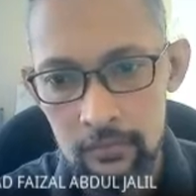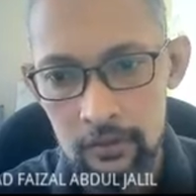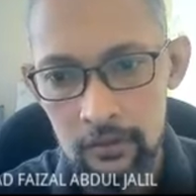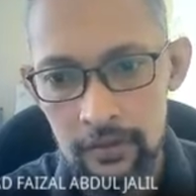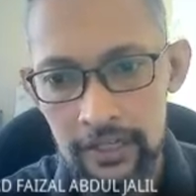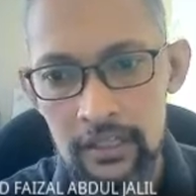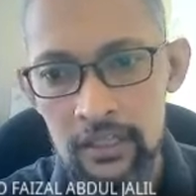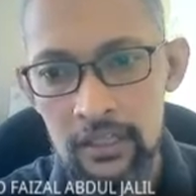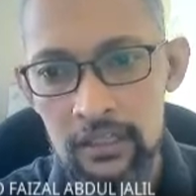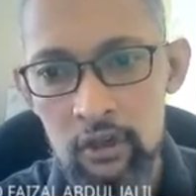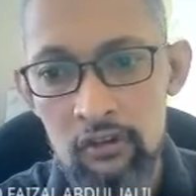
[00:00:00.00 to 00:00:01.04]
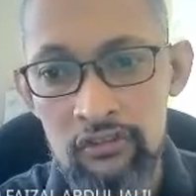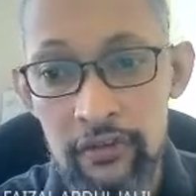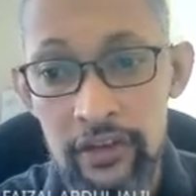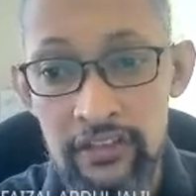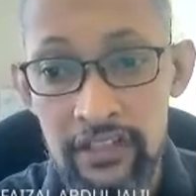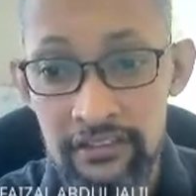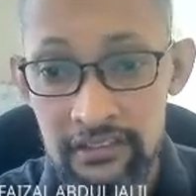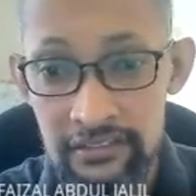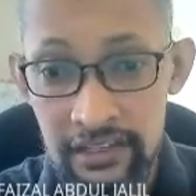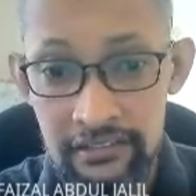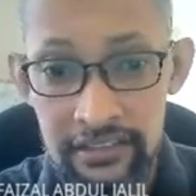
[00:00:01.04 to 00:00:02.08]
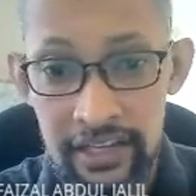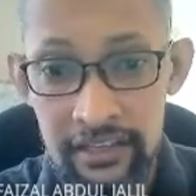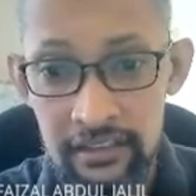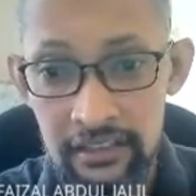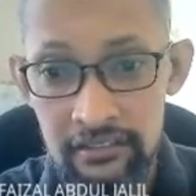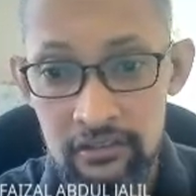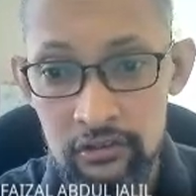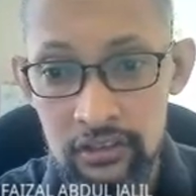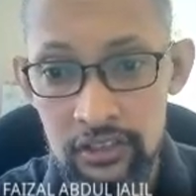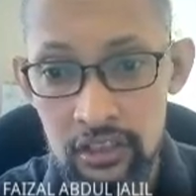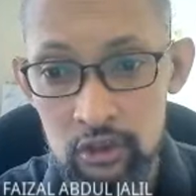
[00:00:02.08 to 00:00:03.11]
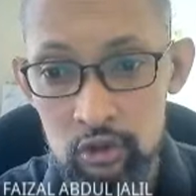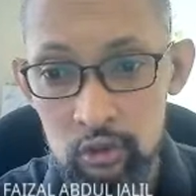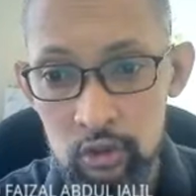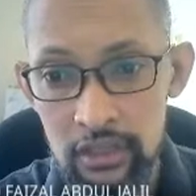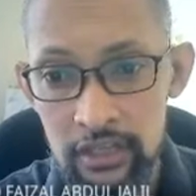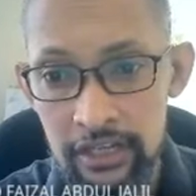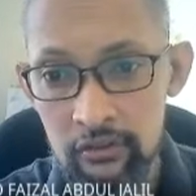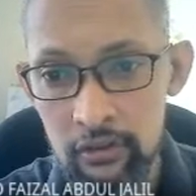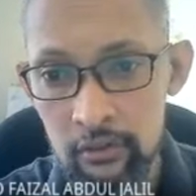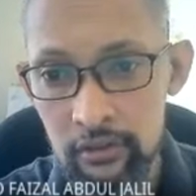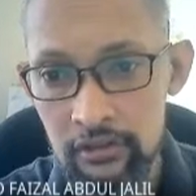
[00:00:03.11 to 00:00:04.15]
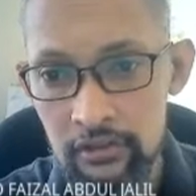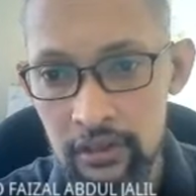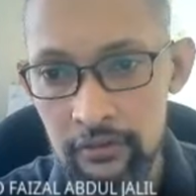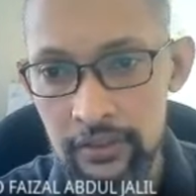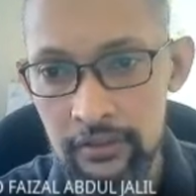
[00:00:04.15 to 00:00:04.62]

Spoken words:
All right, the observation exercise techniques using the contour line drawings. Right?